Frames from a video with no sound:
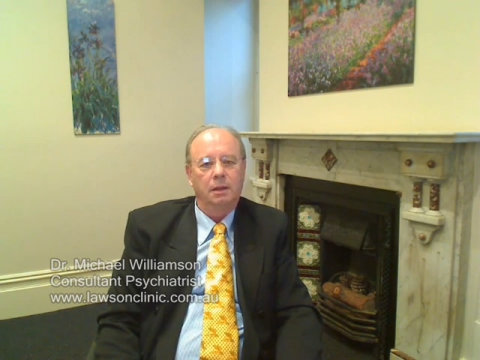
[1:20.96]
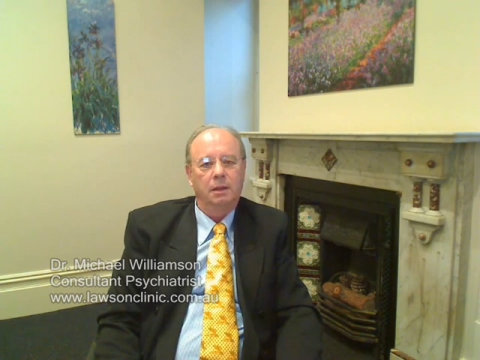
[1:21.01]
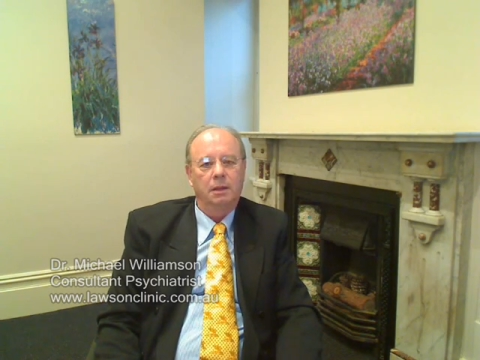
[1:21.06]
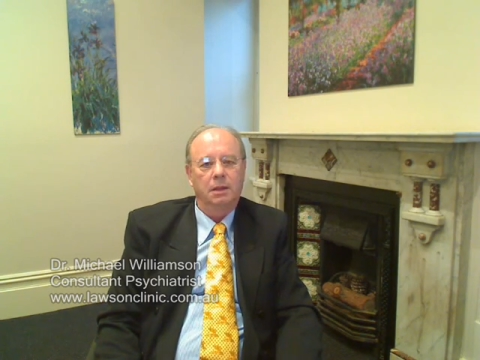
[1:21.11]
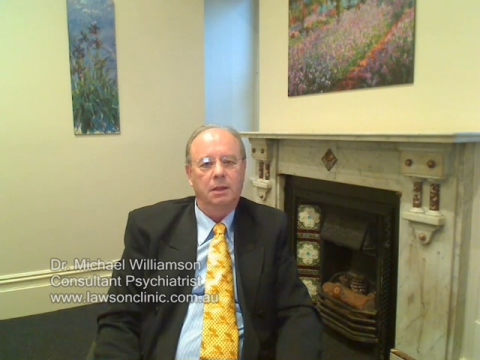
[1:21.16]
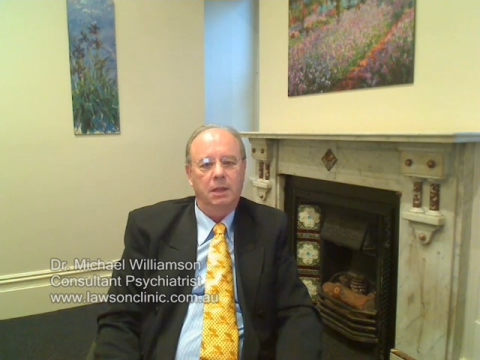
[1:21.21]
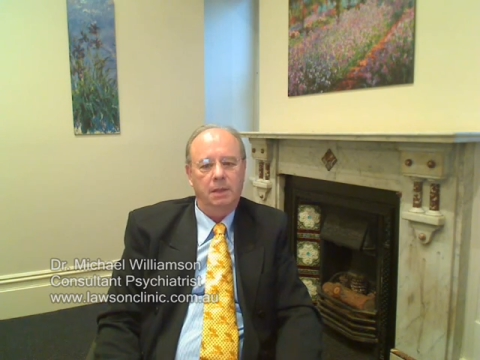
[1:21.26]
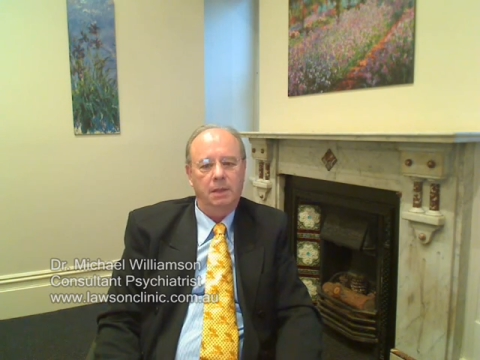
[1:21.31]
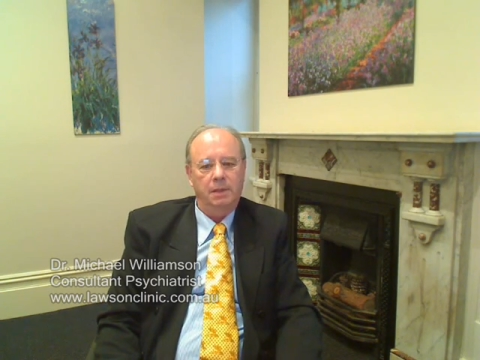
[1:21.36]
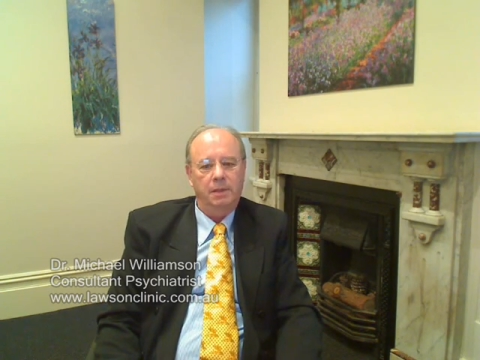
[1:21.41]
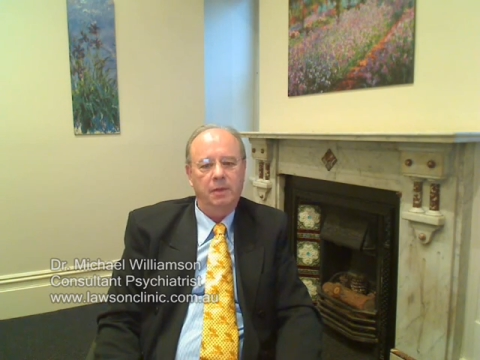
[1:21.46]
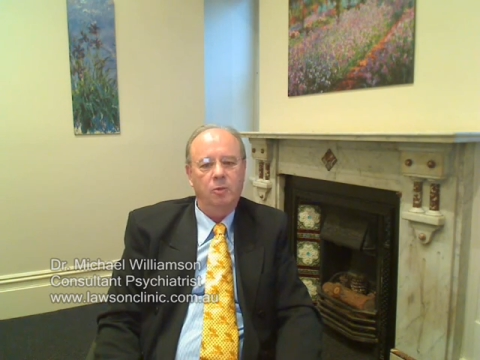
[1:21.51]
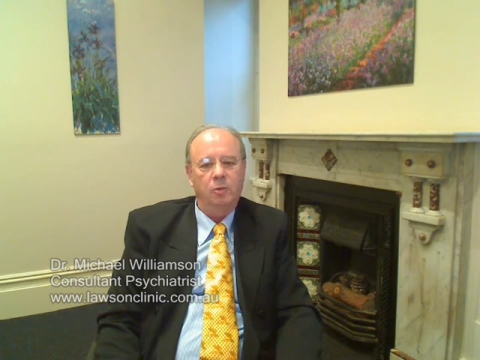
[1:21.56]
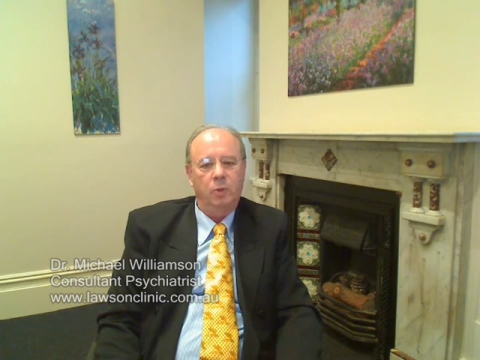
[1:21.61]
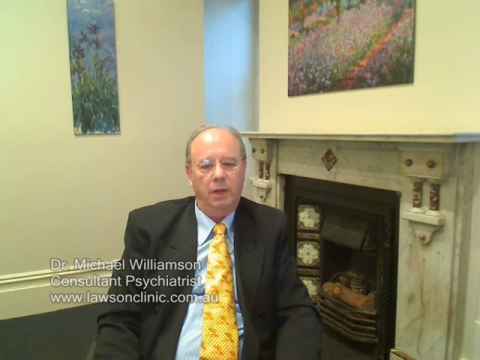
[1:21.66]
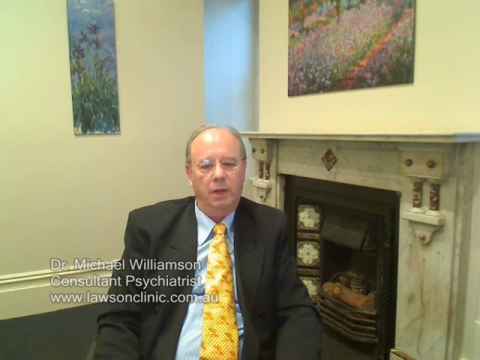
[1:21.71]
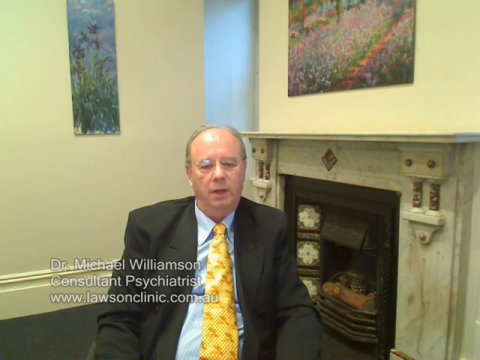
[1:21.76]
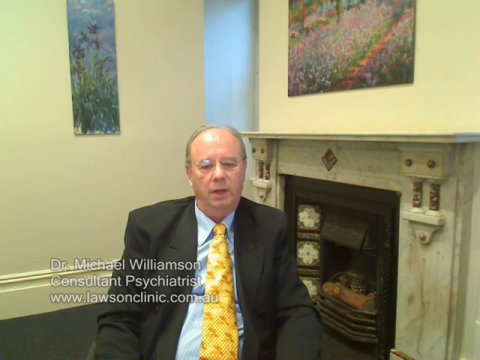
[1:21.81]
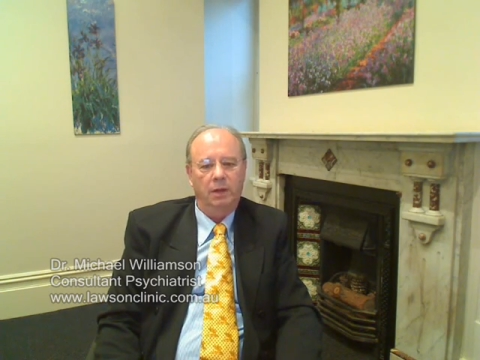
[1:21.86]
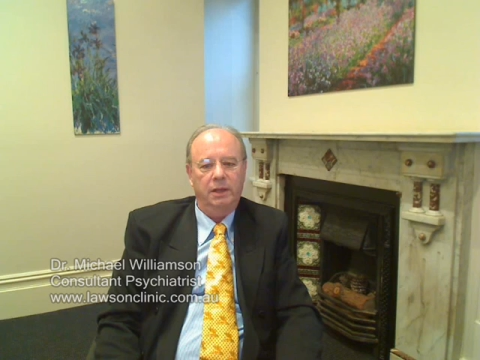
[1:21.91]
Keeping
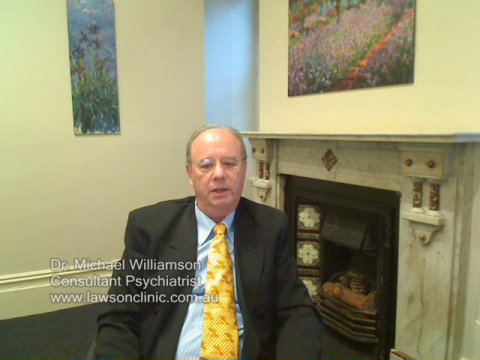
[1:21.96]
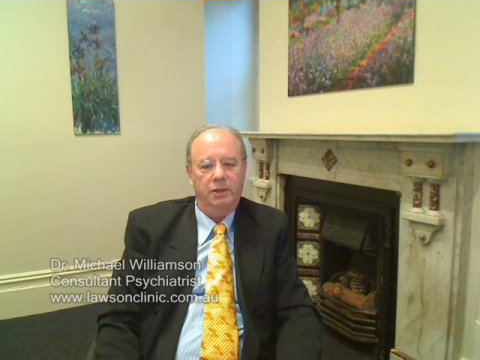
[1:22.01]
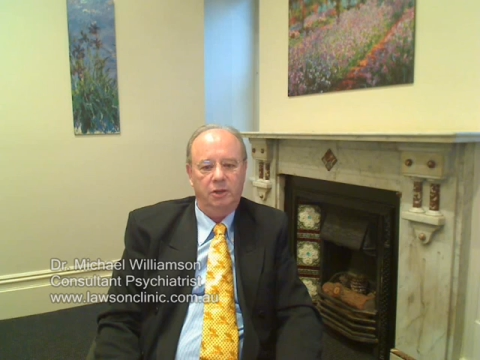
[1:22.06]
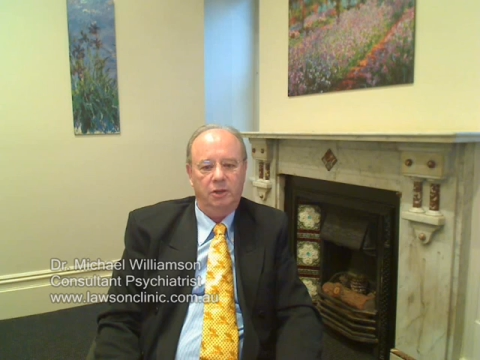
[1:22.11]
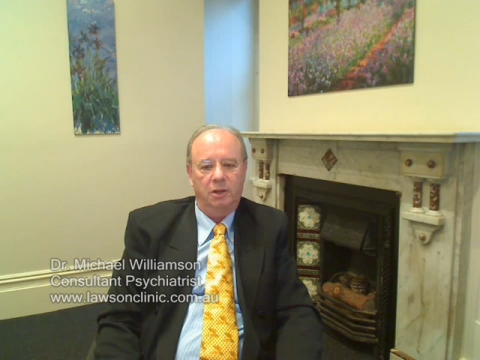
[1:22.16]
well in